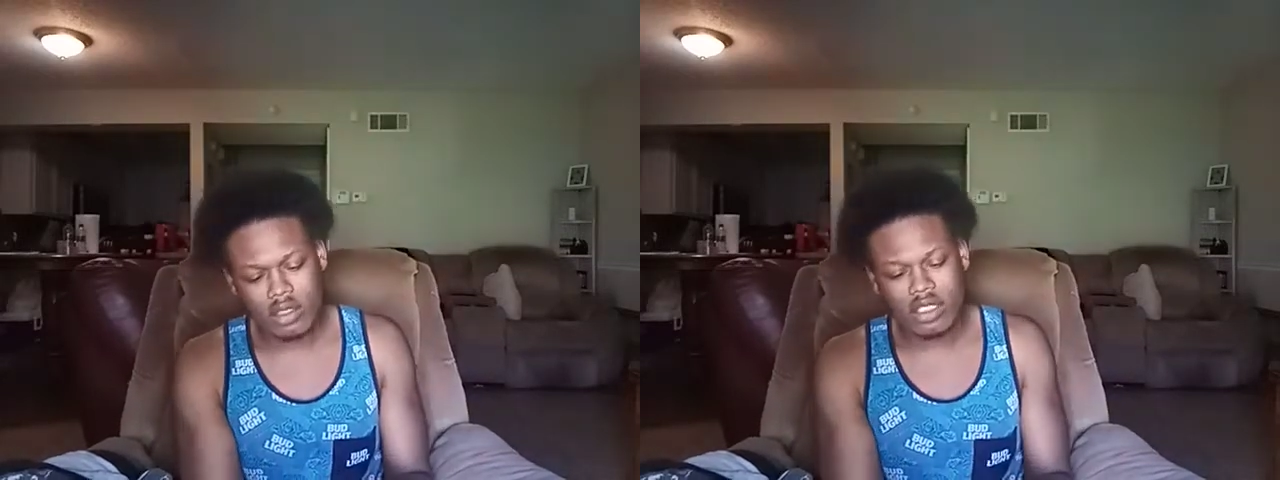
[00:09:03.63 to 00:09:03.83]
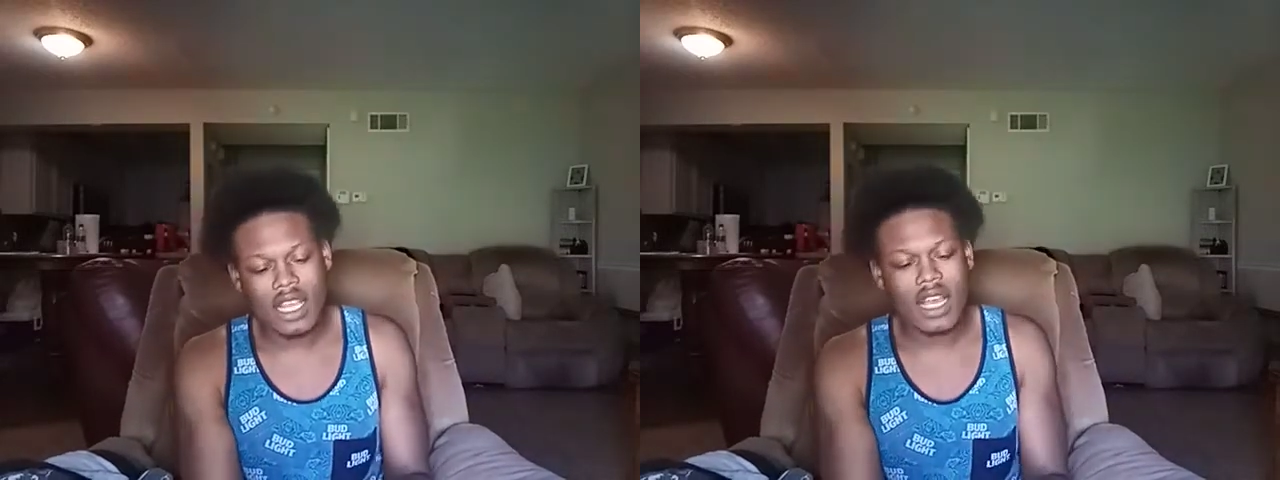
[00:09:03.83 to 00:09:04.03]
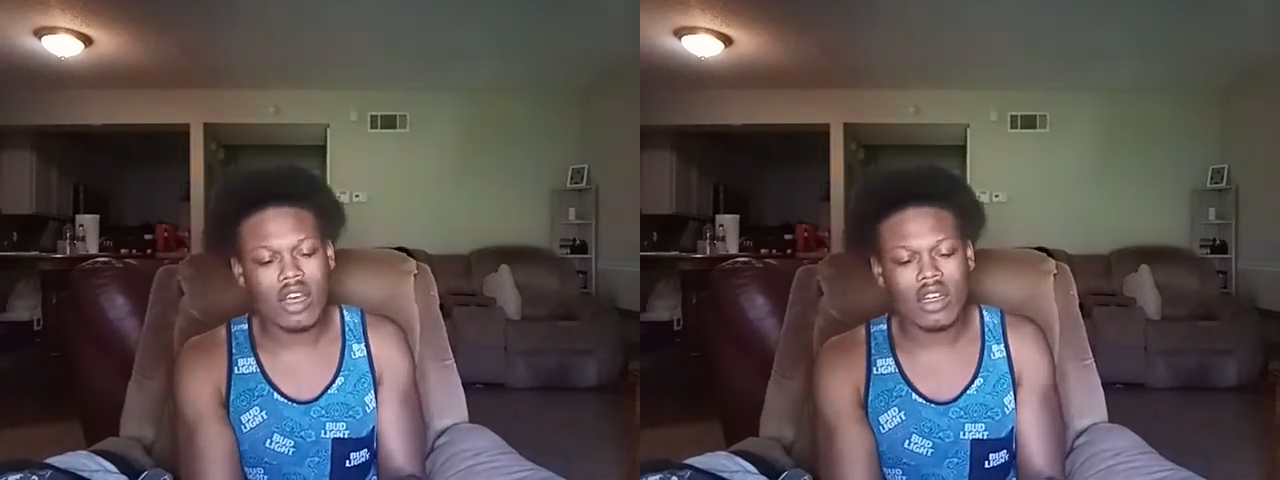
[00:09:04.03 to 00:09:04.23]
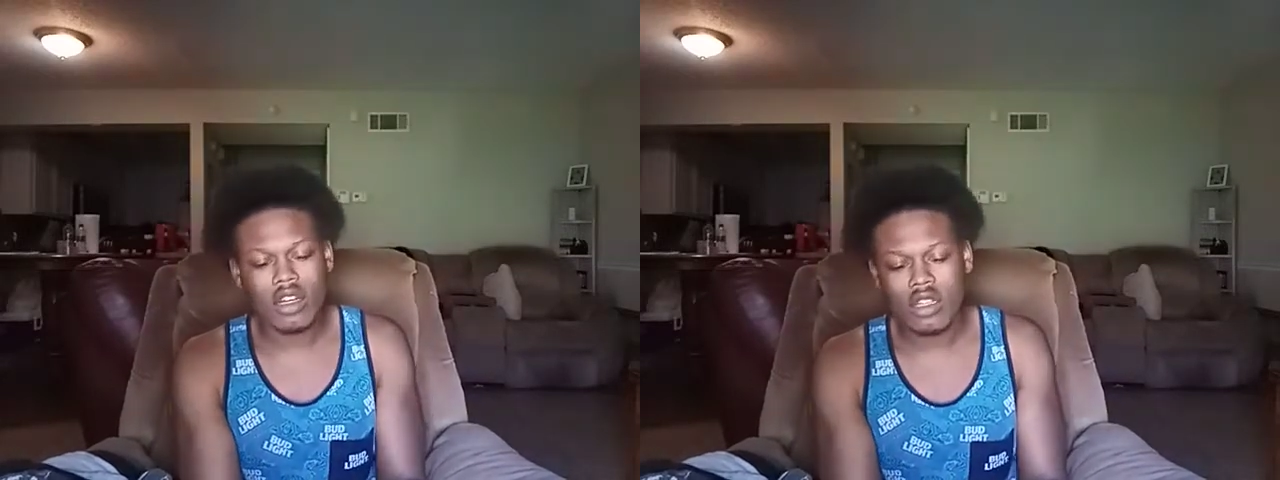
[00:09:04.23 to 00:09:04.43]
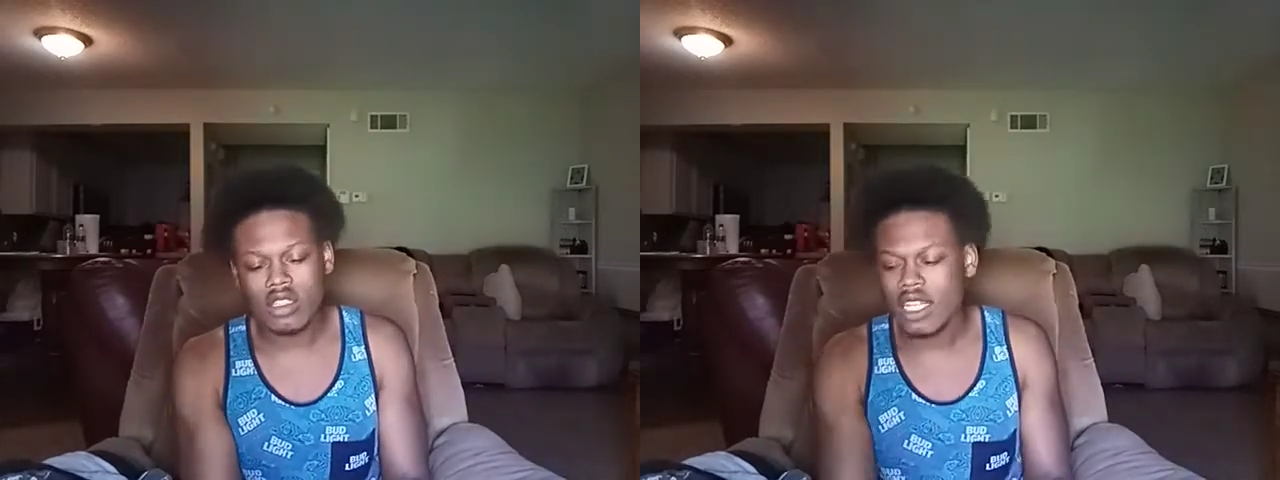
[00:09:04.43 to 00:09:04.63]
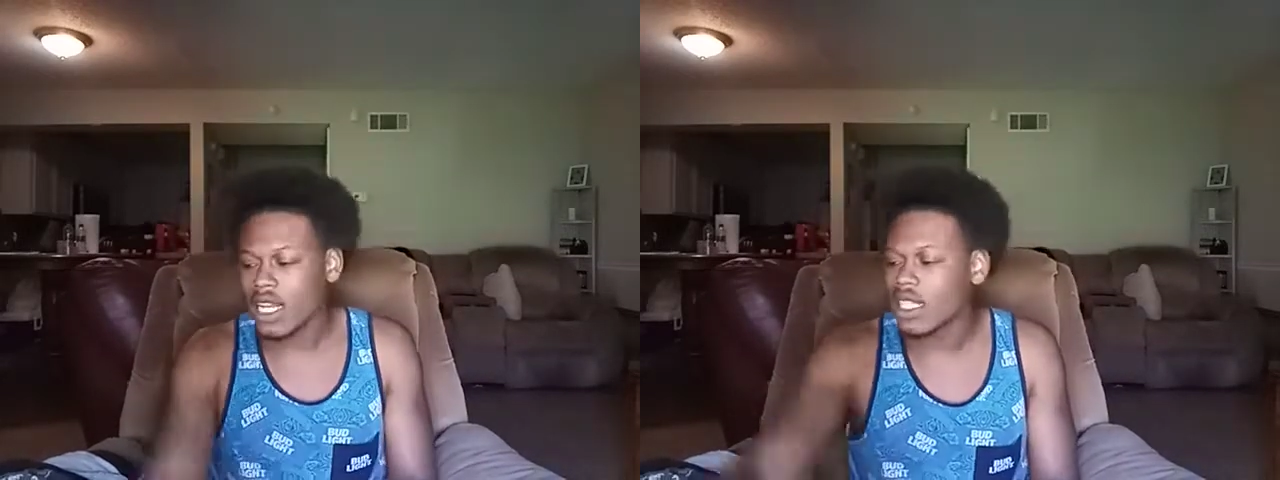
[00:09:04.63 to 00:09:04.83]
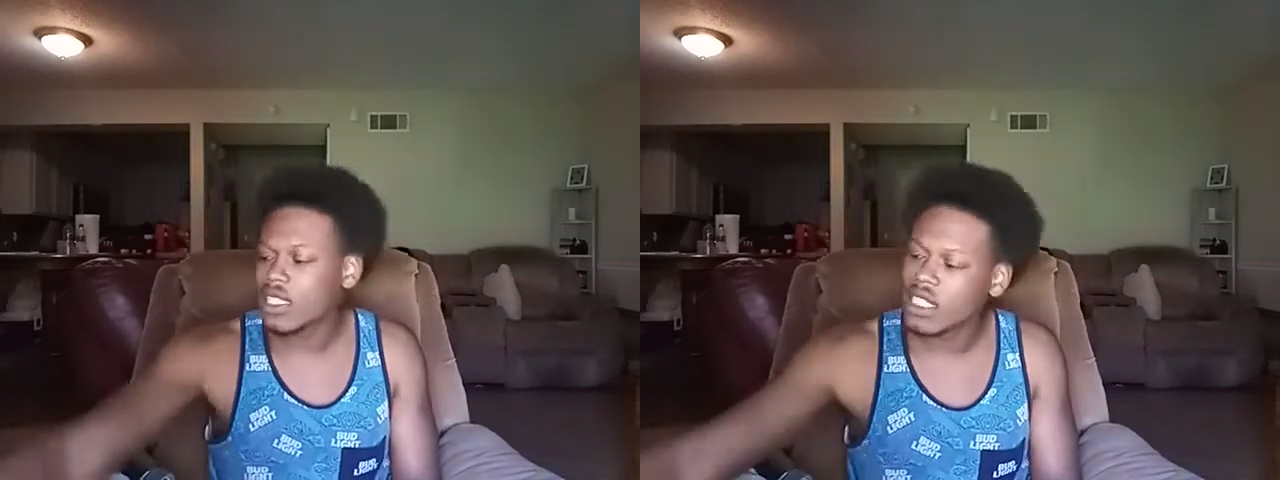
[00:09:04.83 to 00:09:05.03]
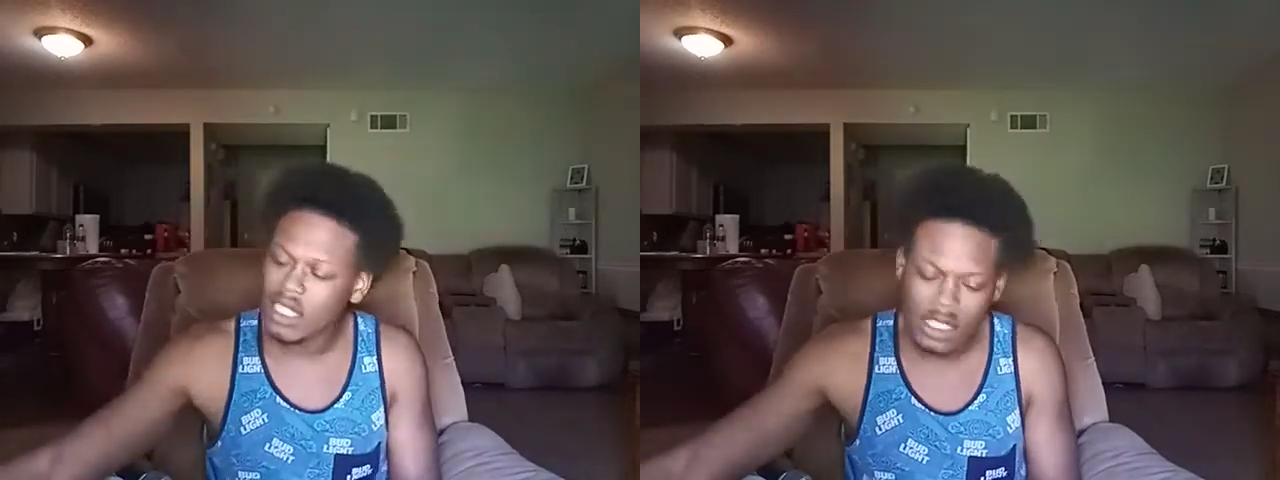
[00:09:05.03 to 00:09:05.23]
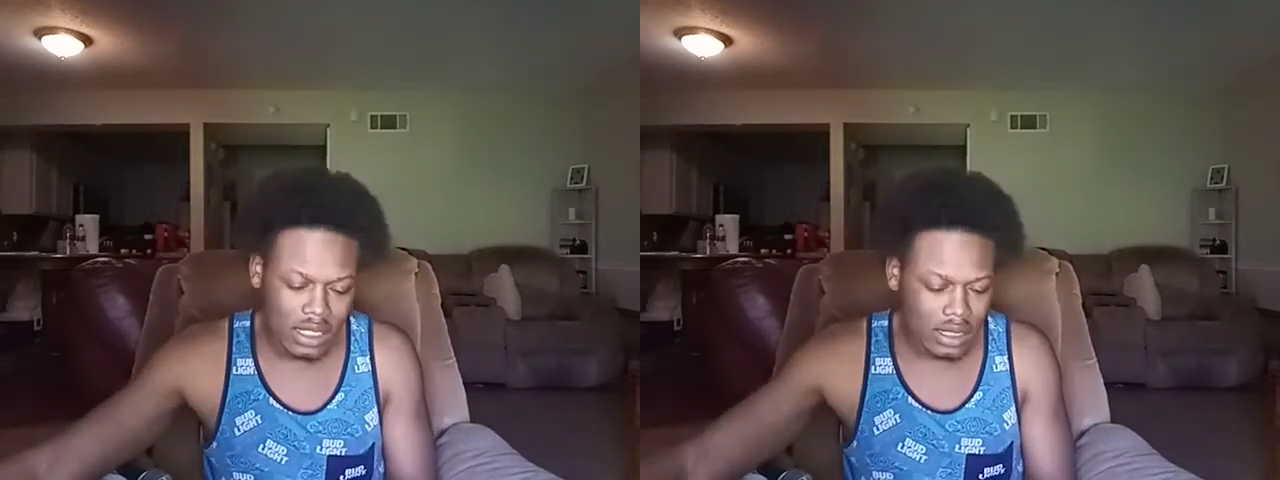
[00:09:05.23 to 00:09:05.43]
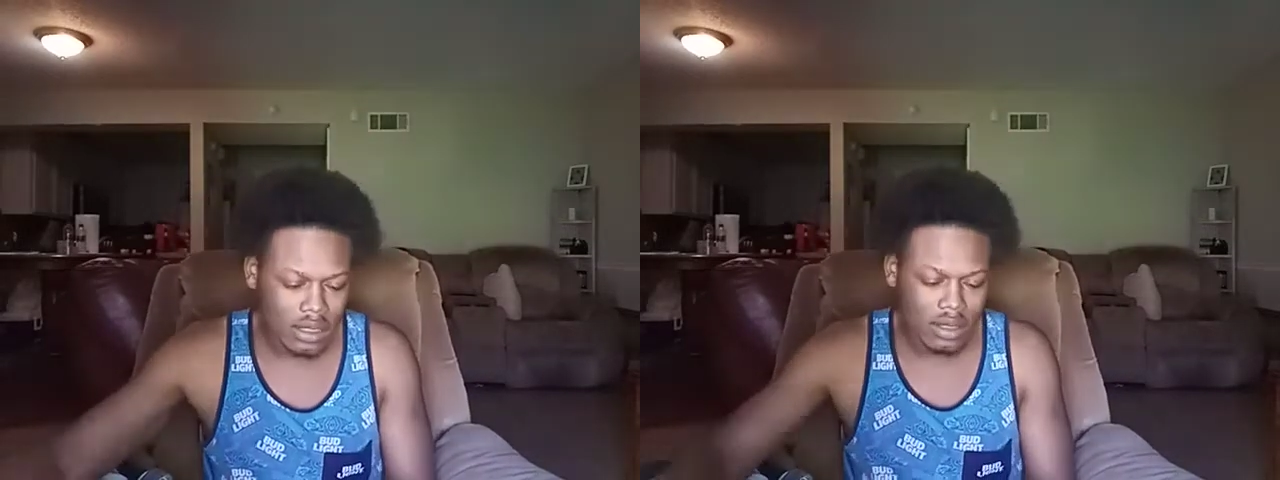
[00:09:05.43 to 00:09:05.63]
Johnny
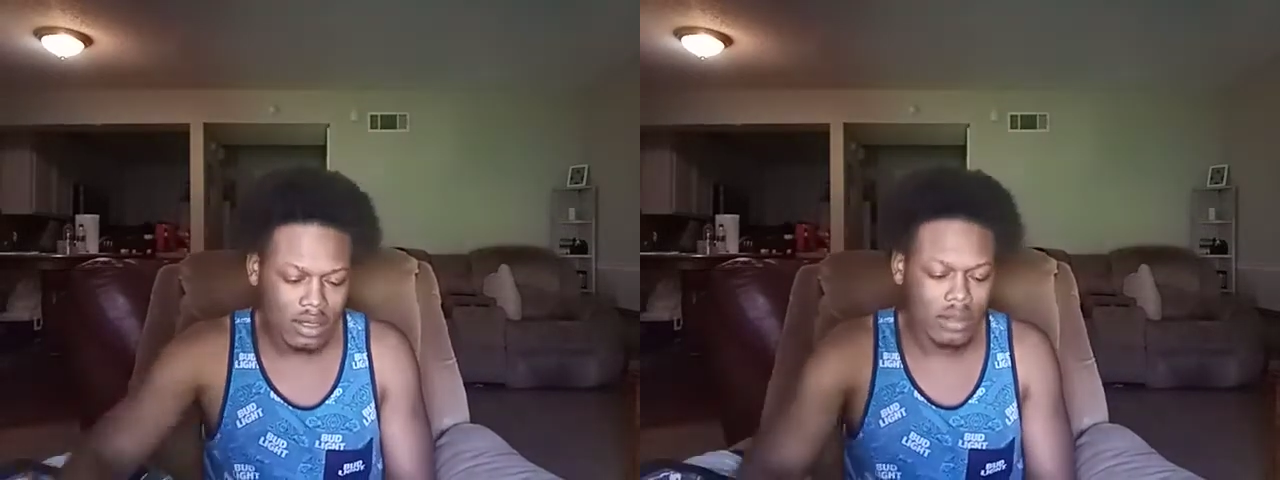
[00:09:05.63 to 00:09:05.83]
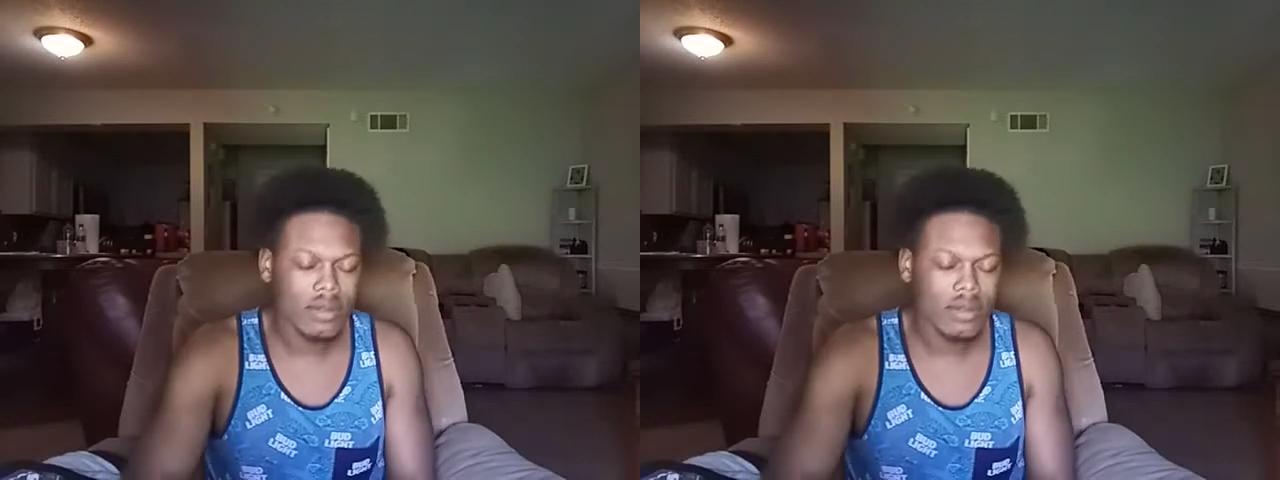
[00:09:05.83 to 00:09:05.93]
T's.